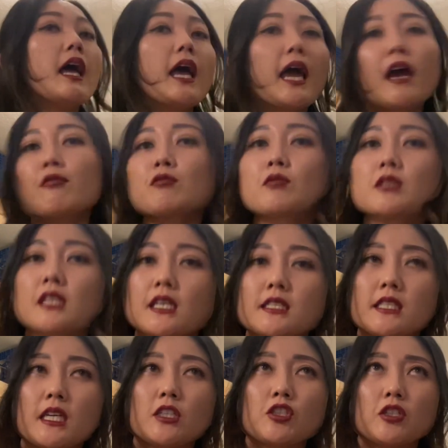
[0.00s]
Everyone does
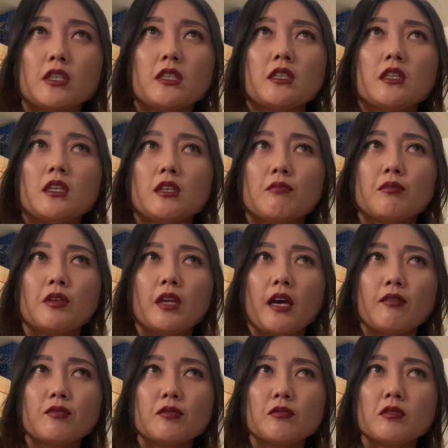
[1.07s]
that shit. But you
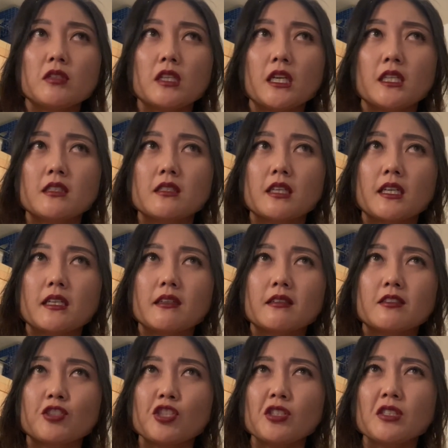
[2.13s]
have to realize, like,
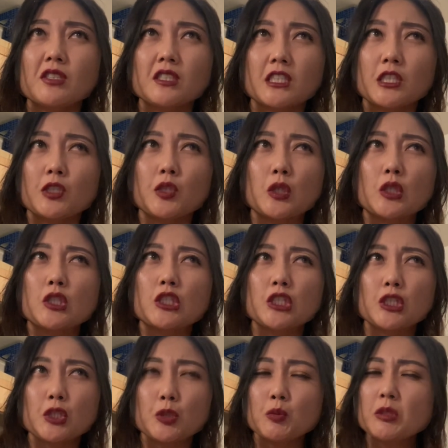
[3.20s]
just little,
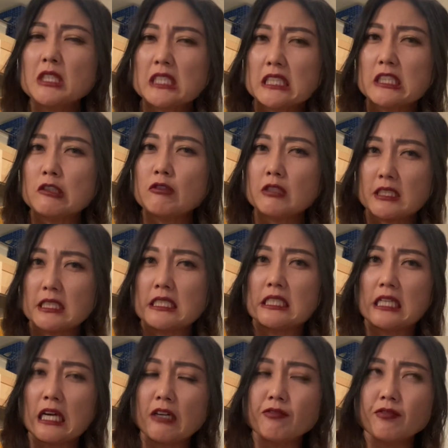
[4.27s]
just doing little is
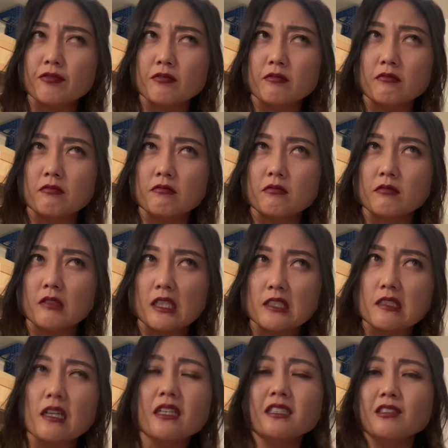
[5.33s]
enough, as
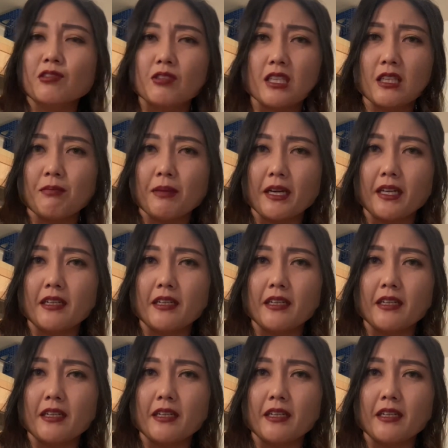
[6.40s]
long as you keep at